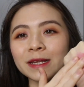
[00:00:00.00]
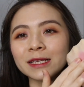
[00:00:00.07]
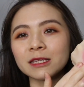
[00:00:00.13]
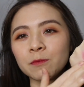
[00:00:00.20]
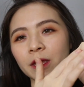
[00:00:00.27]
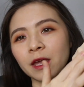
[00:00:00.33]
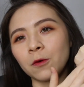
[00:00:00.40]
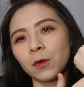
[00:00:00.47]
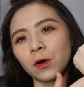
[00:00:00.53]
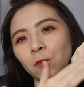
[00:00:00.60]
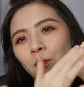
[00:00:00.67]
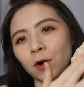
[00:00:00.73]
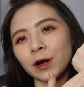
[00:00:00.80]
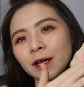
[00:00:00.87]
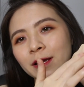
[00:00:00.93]
this pink will
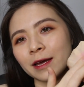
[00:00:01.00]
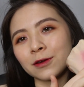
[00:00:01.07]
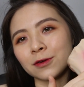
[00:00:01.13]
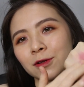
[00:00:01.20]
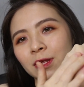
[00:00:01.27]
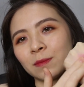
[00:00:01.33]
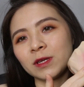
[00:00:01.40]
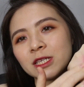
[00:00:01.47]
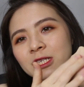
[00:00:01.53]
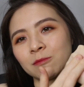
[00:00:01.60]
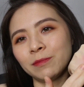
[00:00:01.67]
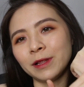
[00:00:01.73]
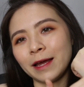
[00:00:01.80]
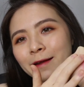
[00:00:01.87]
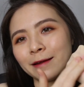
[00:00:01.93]
work. I don't know. Let me just
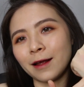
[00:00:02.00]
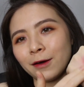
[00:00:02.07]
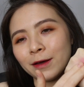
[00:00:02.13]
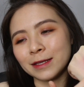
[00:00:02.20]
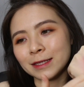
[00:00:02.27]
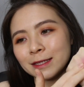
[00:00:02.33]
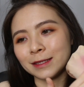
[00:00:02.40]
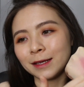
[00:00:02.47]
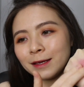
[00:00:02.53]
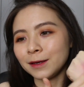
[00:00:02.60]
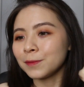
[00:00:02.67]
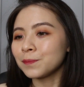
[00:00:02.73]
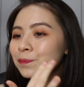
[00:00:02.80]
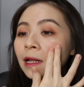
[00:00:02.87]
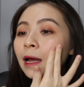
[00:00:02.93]
blend it out and see.
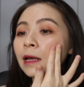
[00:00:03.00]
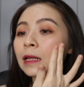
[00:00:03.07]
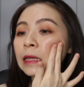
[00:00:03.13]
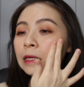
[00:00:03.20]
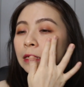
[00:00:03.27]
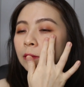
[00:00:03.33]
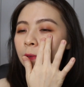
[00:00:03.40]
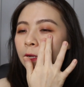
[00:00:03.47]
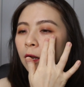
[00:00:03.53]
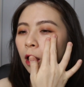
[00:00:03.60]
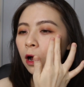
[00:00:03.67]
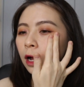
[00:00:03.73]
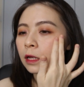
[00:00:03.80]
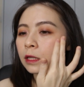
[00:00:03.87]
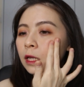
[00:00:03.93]
Apply a little bit
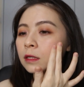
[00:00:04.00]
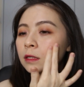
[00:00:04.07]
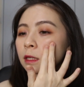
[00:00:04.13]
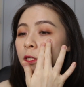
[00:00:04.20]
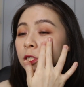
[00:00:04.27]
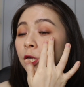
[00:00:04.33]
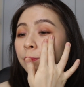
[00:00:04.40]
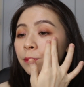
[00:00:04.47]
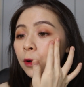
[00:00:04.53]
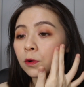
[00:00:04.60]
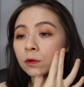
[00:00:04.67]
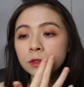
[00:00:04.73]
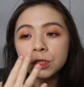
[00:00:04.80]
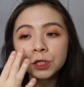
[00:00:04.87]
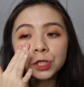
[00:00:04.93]
on the
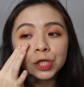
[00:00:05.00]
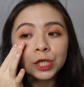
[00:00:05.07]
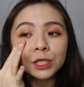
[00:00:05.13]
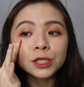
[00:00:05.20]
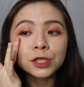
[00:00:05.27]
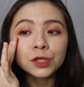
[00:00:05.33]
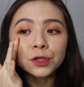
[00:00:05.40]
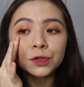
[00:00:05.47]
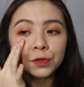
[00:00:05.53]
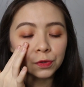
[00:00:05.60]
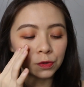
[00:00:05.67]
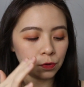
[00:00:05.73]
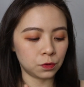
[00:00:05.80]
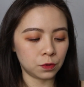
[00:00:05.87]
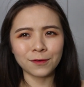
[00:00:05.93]
cheekbones just
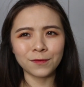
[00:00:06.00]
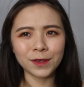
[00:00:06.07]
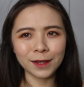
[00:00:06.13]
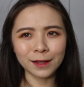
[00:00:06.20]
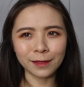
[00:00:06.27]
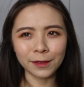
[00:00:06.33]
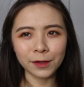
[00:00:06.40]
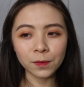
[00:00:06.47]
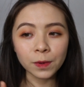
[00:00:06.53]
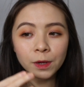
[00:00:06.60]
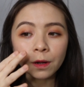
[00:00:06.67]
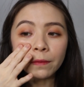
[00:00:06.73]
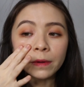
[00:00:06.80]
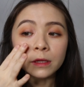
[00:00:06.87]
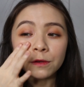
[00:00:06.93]
to give it a little bit
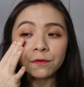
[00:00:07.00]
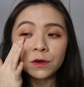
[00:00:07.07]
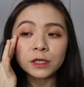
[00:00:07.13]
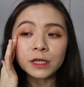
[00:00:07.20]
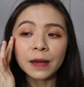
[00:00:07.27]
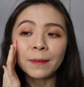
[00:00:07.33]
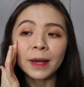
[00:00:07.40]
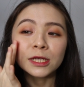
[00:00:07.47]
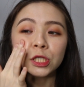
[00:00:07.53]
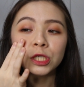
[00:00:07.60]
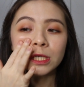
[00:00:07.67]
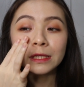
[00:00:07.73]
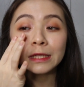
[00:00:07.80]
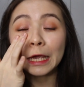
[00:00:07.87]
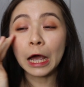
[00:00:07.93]
of a different
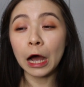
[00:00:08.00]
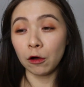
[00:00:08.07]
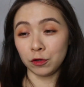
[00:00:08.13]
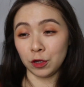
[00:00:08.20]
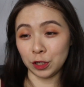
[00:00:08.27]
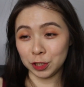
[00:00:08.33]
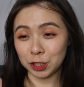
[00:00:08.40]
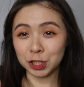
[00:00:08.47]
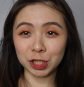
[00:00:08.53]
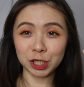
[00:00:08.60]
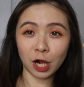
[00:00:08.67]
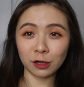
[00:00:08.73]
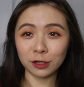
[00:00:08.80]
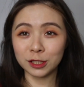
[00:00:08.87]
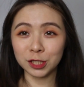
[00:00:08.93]
dimension, like how the
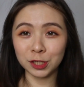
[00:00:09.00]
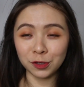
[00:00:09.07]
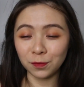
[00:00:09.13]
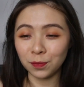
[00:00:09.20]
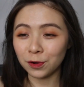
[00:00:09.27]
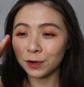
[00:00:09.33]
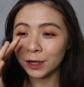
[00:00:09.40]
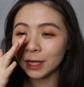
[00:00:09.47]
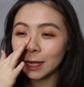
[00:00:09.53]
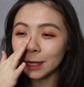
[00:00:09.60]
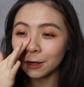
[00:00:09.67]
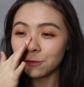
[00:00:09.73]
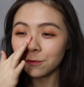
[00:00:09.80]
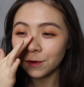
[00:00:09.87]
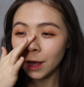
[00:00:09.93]
Charlotte Tilbury kind
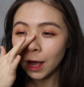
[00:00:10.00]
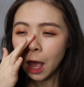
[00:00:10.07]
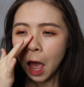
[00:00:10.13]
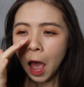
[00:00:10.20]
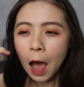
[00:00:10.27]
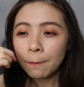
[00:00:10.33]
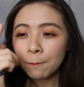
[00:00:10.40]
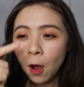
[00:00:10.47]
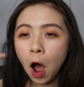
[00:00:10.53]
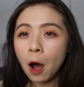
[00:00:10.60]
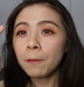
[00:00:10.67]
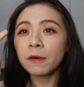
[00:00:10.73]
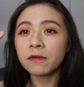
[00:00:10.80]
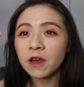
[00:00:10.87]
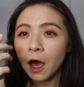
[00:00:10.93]
of a
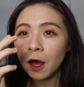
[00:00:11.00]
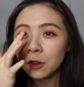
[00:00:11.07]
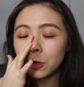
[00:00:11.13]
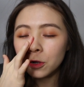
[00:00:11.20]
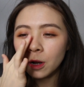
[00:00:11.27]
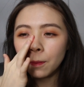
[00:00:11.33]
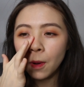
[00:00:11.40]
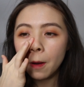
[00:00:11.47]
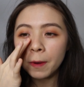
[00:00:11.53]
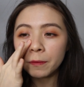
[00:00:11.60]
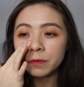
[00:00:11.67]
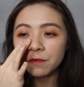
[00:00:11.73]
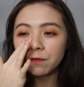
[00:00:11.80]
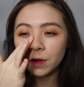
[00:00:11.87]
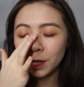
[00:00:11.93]
pop of color, a pop of
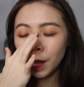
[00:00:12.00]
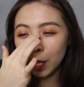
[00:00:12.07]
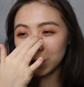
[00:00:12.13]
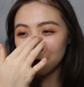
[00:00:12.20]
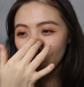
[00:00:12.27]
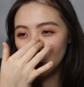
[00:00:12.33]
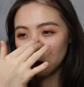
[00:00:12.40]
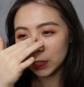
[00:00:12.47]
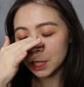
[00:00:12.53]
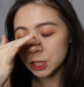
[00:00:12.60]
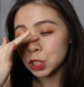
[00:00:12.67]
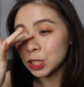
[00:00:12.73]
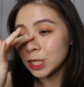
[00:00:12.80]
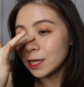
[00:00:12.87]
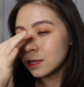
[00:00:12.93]
different color on the
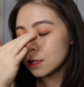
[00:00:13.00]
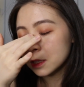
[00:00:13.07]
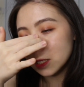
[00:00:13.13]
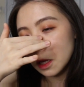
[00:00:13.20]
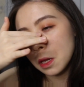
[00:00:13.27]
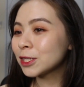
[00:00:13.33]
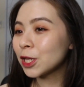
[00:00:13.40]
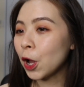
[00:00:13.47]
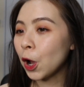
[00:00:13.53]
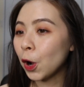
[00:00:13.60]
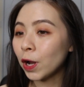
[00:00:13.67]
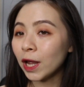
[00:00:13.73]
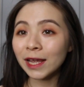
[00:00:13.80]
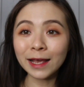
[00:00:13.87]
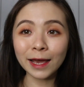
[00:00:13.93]
cheeks. So
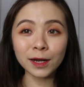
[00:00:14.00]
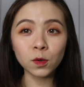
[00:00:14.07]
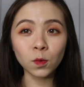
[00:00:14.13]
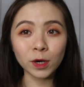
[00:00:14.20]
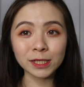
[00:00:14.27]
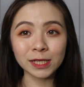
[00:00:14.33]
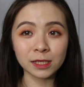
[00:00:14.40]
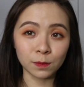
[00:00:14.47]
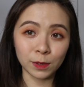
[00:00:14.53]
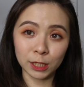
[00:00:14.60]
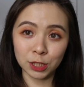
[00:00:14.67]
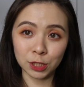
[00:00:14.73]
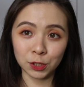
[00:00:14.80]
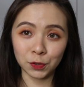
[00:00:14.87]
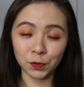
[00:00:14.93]
it kind of works as a
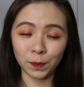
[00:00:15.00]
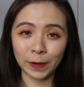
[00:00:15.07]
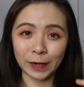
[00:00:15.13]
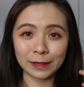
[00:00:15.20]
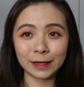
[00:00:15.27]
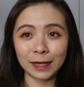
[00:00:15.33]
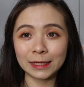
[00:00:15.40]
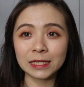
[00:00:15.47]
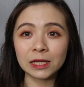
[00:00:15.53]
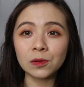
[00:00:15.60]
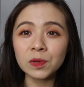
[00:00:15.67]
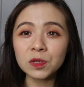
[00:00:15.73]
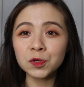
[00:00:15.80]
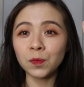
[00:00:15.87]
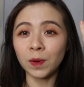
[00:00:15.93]
blusher too, but it's a
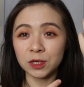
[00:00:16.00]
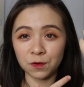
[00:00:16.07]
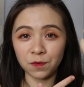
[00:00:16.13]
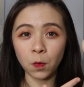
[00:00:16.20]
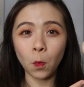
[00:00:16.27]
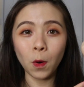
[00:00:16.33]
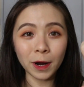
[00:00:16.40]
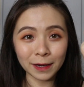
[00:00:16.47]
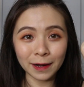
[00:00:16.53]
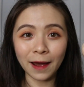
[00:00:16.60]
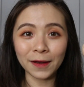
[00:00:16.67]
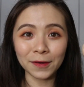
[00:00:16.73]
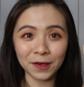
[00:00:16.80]
little bit too much of a work lah,